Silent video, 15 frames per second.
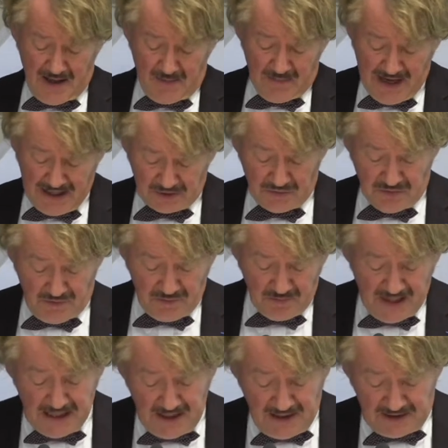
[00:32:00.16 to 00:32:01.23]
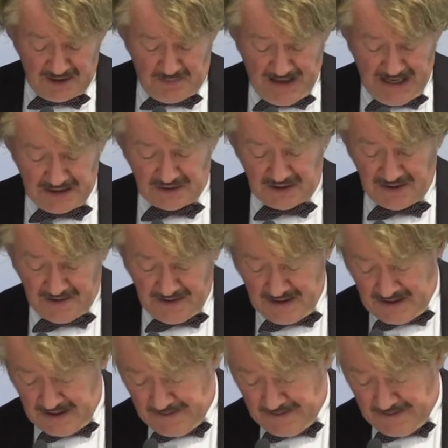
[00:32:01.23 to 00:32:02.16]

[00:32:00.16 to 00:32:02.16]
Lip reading: And I come back to the meaning debate